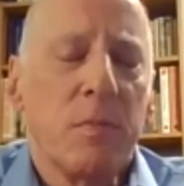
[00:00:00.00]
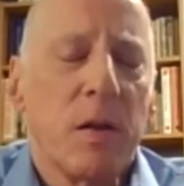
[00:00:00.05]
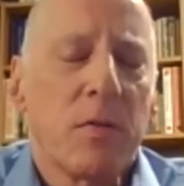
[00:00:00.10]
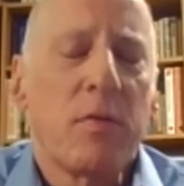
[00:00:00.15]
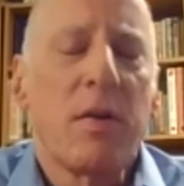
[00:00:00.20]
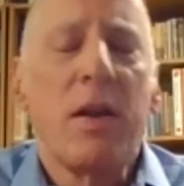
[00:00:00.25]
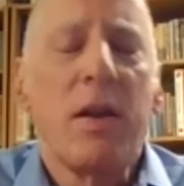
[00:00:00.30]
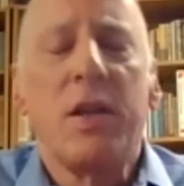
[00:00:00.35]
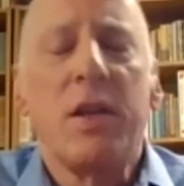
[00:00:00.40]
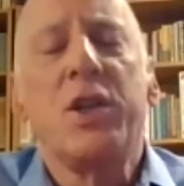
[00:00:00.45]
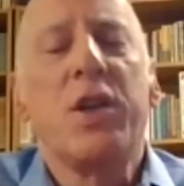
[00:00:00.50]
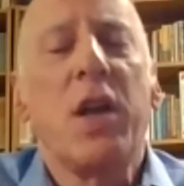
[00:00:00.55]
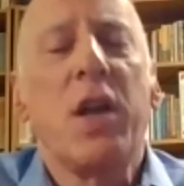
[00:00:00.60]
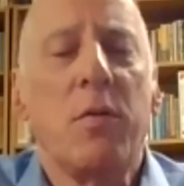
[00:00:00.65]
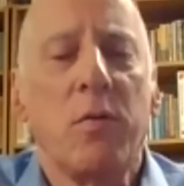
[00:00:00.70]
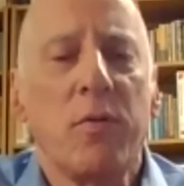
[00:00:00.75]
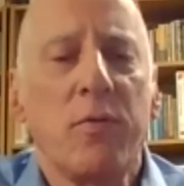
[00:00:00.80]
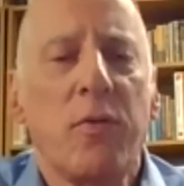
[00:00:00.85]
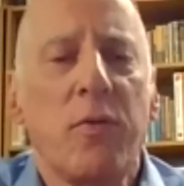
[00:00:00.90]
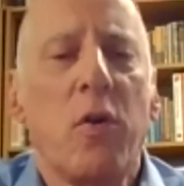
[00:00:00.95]
say in
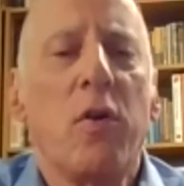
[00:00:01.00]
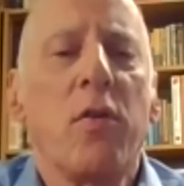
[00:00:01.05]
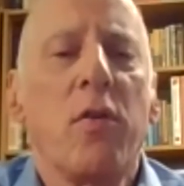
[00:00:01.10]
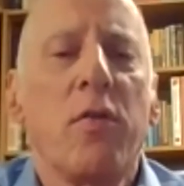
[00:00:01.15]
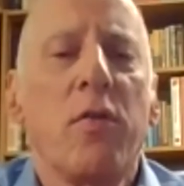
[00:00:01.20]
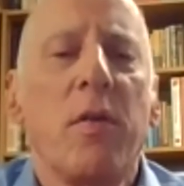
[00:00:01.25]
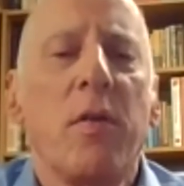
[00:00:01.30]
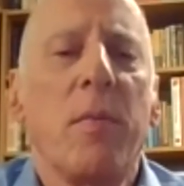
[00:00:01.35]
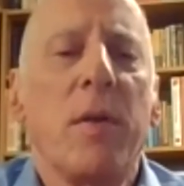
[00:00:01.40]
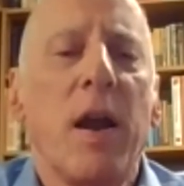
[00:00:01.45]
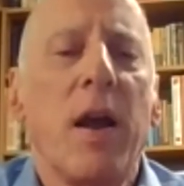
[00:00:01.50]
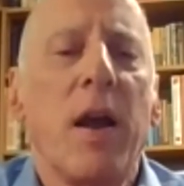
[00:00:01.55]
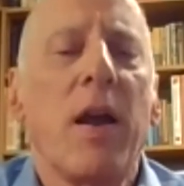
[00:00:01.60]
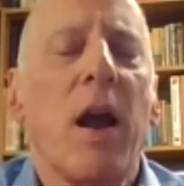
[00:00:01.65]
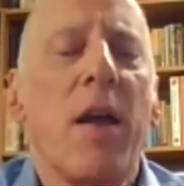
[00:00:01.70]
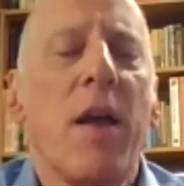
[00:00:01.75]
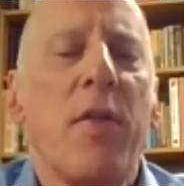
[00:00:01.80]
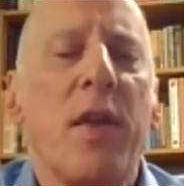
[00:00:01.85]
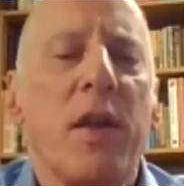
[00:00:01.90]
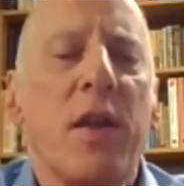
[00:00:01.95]
general first.
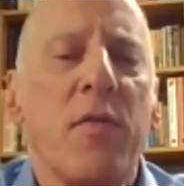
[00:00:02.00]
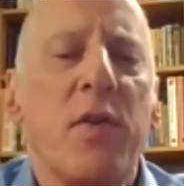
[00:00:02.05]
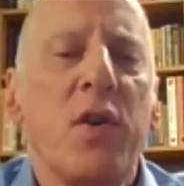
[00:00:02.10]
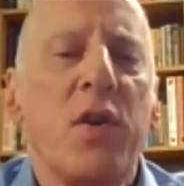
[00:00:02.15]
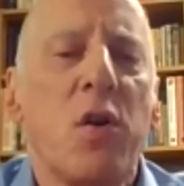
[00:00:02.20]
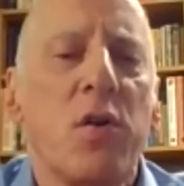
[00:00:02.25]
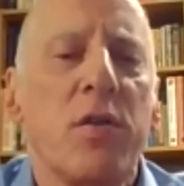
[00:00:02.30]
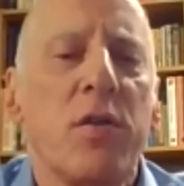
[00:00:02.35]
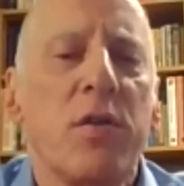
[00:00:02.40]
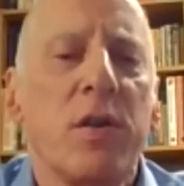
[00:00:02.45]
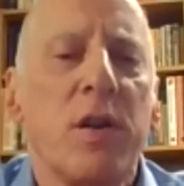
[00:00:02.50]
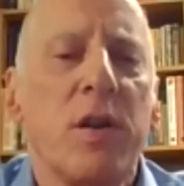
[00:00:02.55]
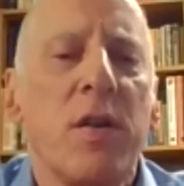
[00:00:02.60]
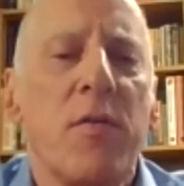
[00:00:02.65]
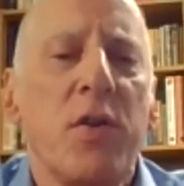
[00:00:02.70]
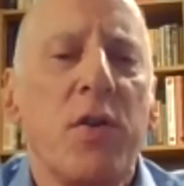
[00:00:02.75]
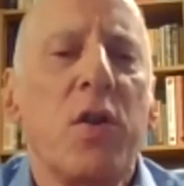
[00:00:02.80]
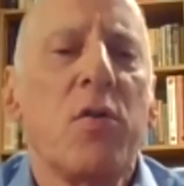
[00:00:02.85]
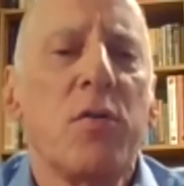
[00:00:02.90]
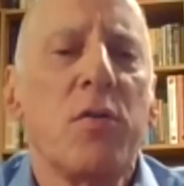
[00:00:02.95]
I think if you don't
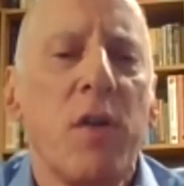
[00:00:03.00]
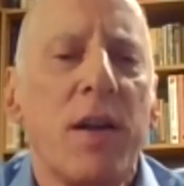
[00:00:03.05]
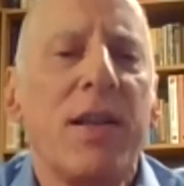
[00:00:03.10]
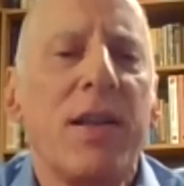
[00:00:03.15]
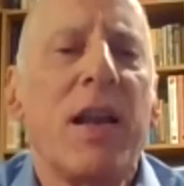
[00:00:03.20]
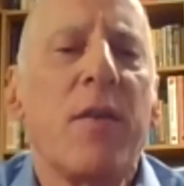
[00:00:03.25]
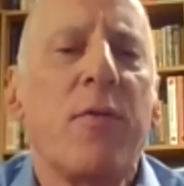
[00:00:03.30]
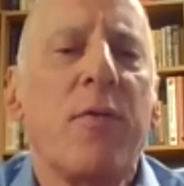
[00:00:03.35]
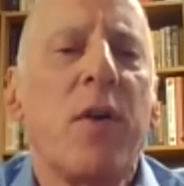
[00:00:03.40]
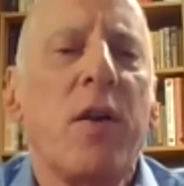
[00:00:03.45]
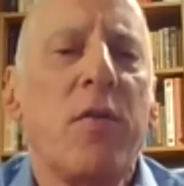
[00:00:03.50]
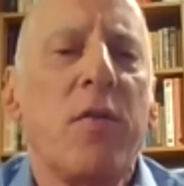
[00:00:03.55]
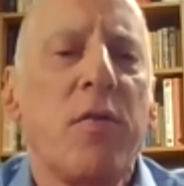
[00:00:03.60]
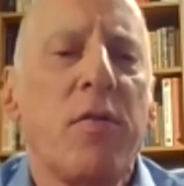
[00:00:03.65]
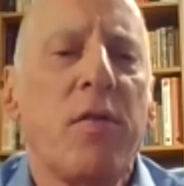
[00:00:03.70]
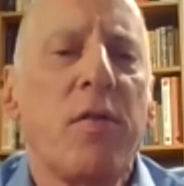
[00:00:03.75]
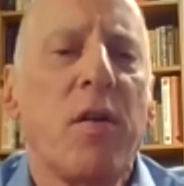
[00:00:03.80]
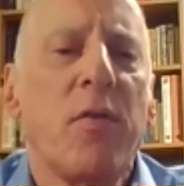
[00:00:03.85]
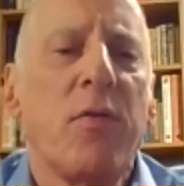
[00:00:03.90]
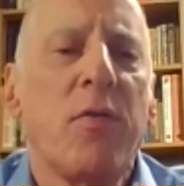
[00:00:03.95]
identify
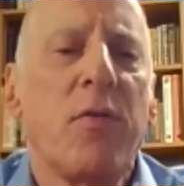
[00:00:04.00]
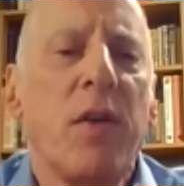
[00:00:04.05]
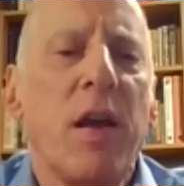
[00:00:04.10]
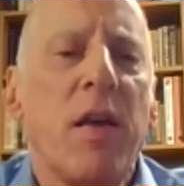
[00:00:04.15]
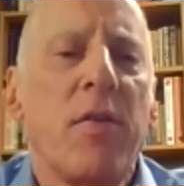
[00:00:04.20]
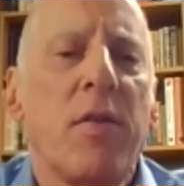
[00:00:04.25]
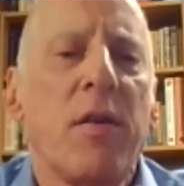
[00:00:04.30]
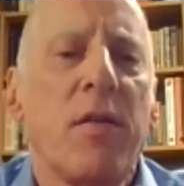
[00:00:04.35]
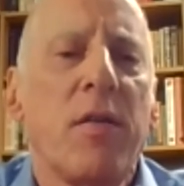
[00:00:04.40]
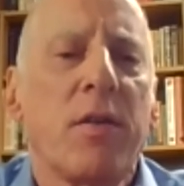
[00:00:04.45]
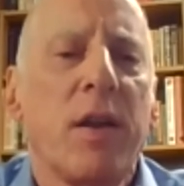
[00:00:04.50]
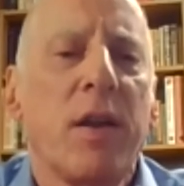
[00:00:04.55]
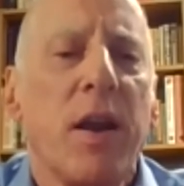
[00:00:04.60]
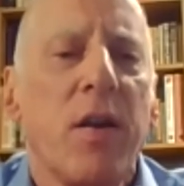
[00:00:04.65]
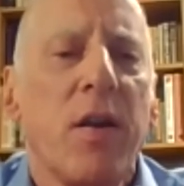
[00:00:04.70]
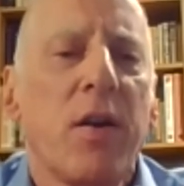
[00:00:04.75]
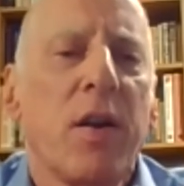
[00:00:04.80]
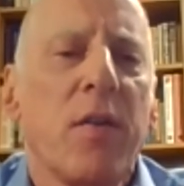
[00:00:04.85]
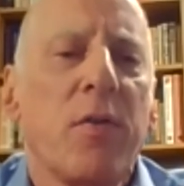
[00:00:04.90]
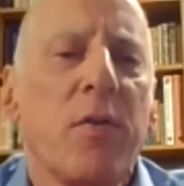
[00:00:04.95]
yourself as a
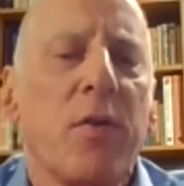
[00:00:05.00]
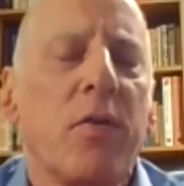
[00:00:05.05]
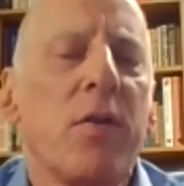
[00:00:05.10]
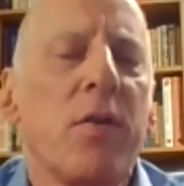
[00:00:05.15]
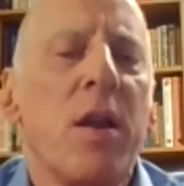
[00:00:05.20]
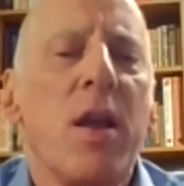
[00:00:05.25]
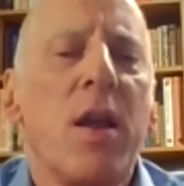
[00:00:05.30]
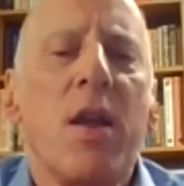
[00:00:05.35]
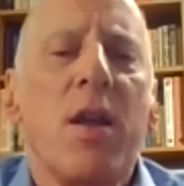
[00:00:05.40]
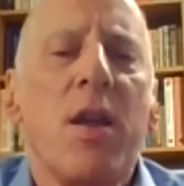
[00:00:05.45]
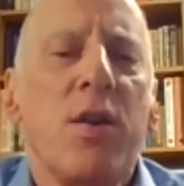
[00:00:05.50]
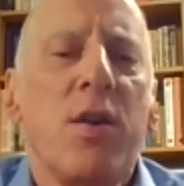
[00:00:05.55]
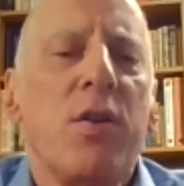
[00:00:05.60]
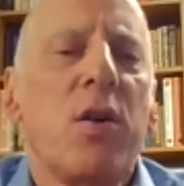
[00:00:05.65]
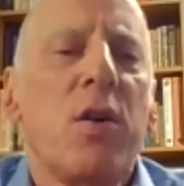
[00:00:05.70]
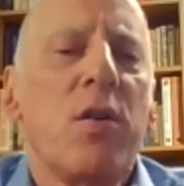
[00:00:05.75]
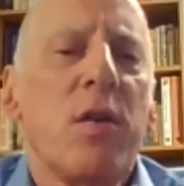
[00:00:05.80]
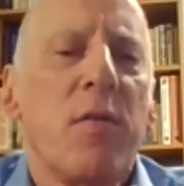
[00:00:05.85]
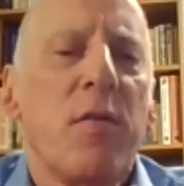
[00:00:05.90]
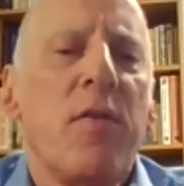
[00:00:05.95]
caregiver, you
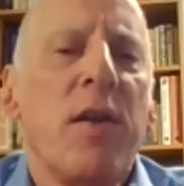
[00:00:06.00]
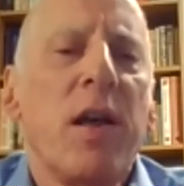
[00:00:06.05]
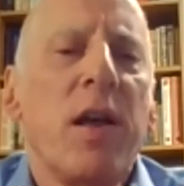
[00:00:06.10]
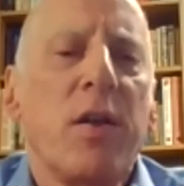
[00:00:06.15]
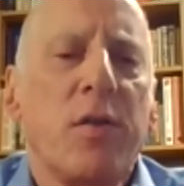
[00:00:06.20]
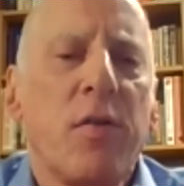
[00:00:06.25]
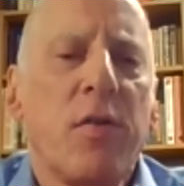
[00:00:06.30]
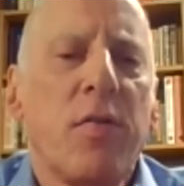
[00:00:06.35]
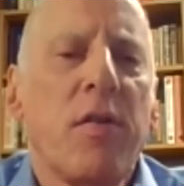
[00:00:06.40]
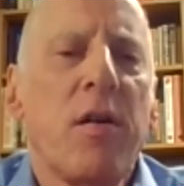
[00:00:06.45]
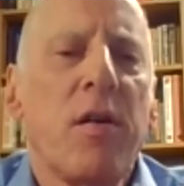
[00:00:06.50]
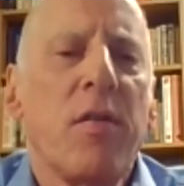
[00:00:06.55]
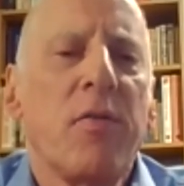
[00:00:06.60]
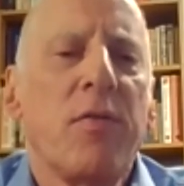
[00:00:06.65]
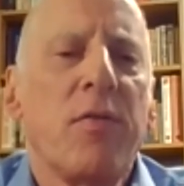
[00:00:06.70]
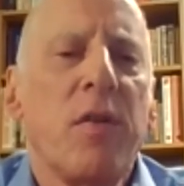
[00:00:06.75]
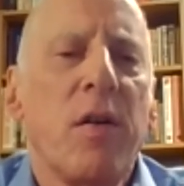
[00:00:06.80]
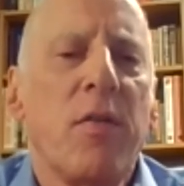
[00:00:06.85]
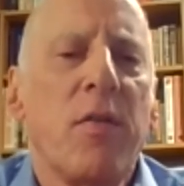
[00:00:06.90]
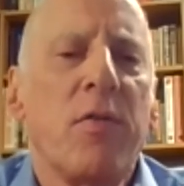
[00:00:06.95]
don't avail
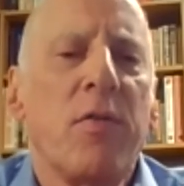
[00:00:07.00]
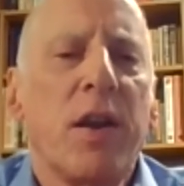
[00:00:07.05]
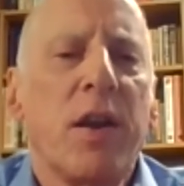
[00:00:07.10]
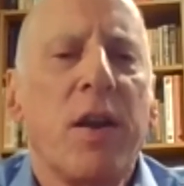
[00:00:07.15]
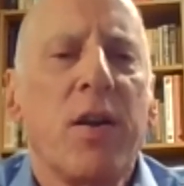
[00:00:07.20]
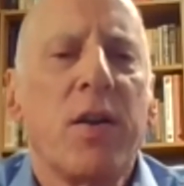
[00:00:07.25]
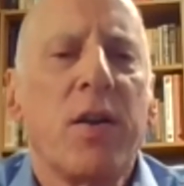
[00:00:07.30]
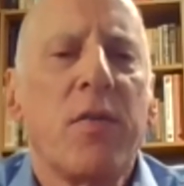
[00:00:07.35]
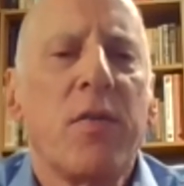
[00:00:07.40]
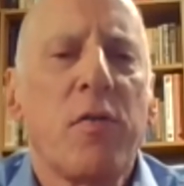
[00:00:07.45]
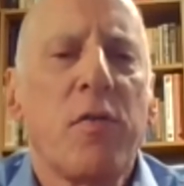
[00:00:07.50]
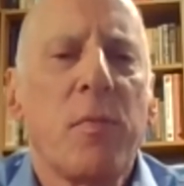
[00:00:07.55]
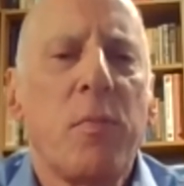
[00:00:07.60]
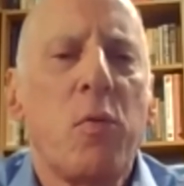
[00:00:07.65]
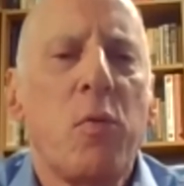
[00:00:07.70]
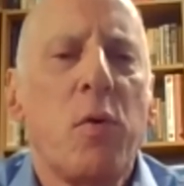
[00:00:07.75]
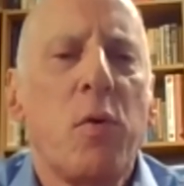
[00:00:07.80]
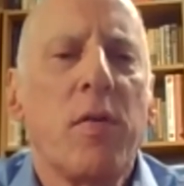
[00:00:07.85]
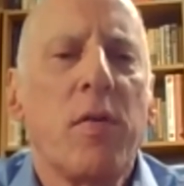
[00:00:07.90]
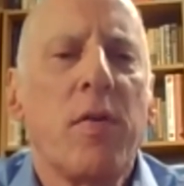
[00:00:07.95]
yourself of the caregiver
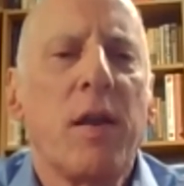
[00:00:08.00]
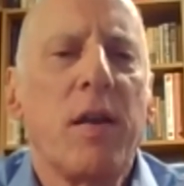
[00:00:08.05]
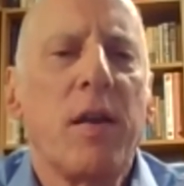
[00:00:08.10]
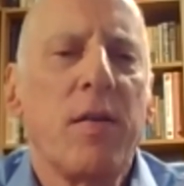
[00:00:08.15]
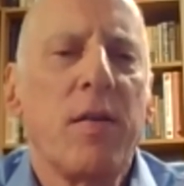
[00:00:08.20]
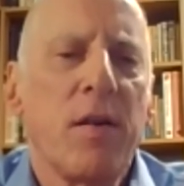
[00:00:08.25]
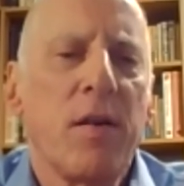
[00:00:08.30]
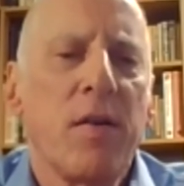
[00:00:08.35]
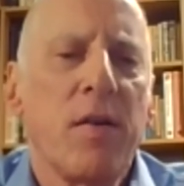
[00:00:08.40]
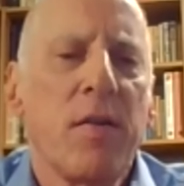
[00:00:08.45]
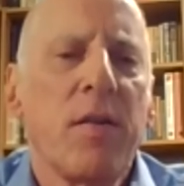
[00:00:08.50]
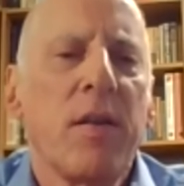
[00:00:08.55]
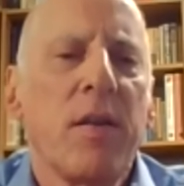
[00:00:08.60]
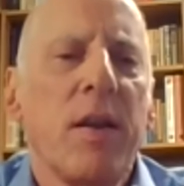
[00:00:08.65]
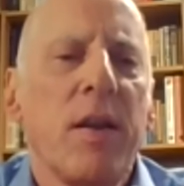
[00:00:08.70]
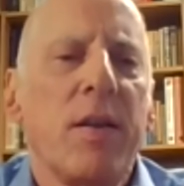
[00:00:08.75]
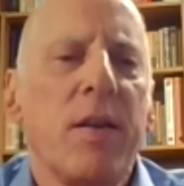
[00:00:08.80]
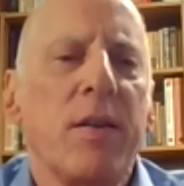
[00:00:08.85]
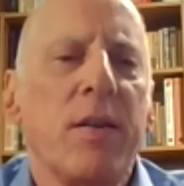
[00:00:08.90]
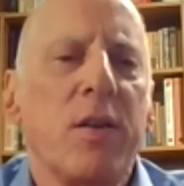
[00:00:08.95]
supports that exist,
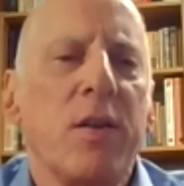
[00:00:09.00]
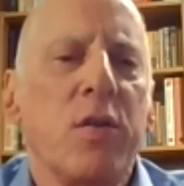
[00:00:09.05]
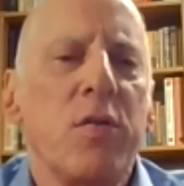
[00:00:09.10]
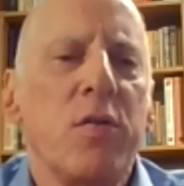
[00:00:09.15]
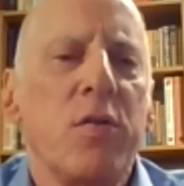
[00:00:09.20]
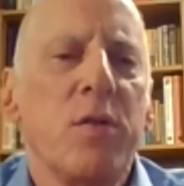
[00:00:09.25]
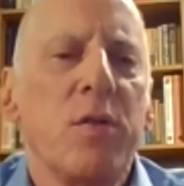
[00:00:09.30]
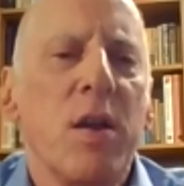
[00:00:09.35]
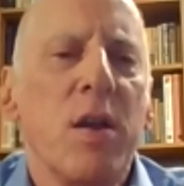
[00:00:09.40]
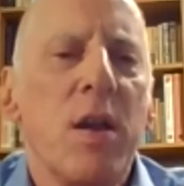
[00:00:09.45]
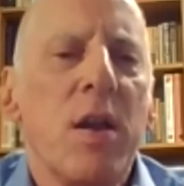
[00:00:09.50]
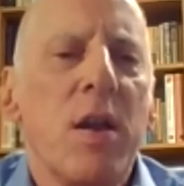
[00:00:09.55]
and you